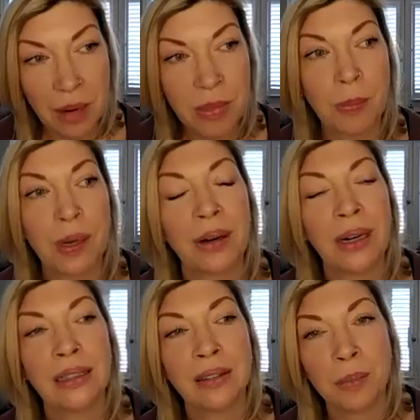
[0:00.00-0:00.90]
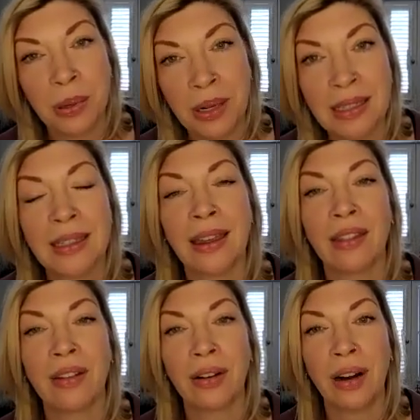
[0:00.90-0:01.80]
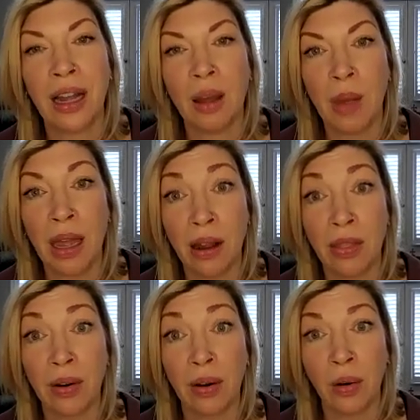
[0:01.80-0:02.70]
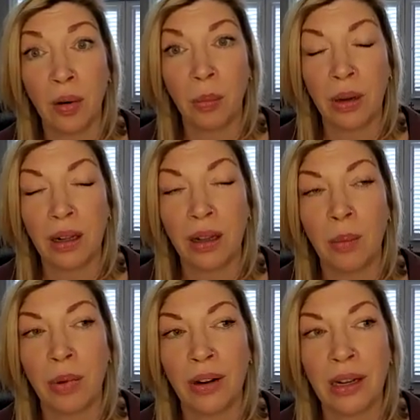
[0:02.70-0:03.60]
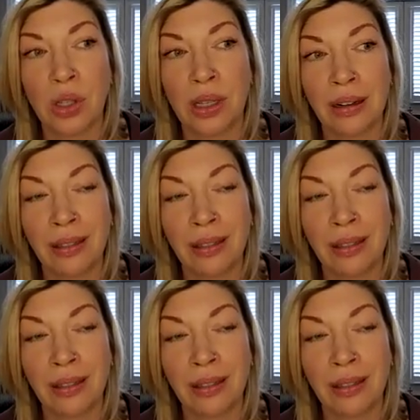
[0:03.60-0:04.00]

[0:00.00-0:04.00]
Rob Sperry putting together another book collaboration.